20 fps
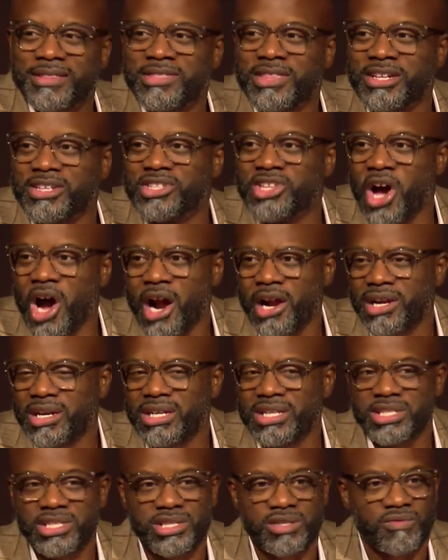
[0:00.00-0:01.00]
The
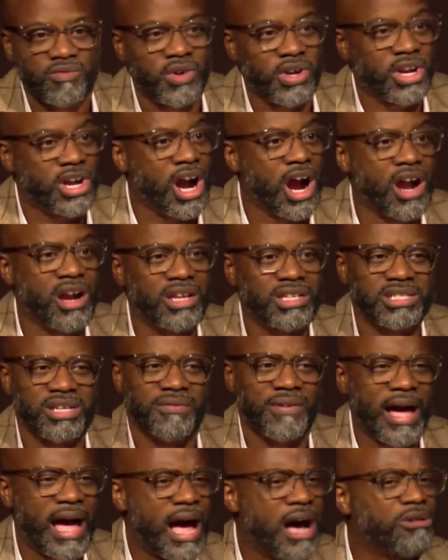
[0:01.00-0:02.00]
darkness, regardless
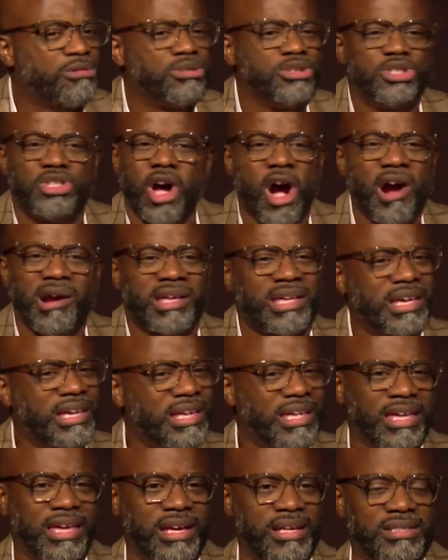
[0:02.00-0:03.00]
of how dark
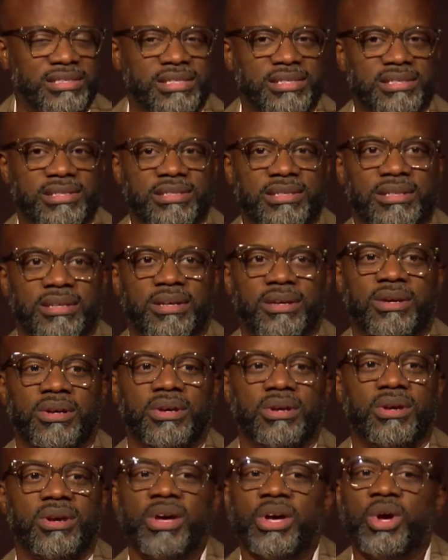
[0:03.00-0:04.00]
it gets,
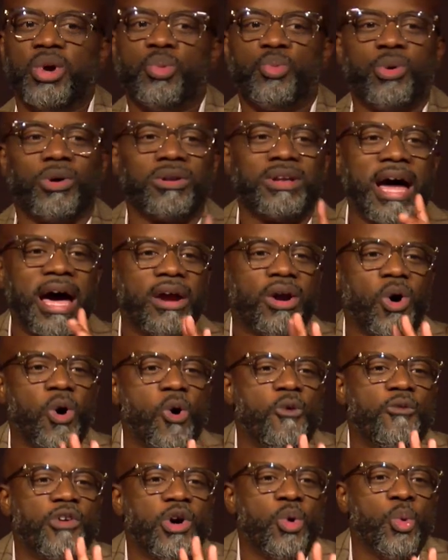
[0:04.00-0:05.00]
will not
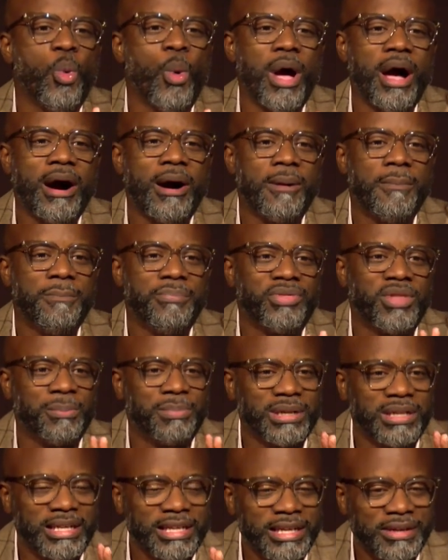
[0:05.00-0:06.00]
overwhelm the
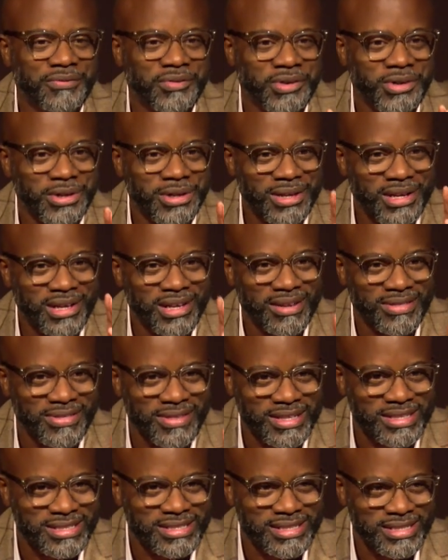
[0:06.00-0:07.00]
believer in
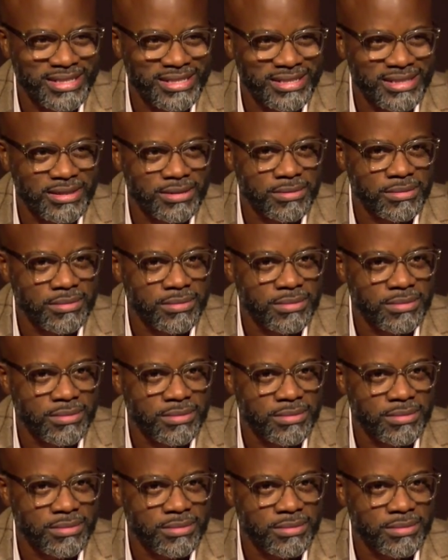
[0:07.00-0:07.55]
this season.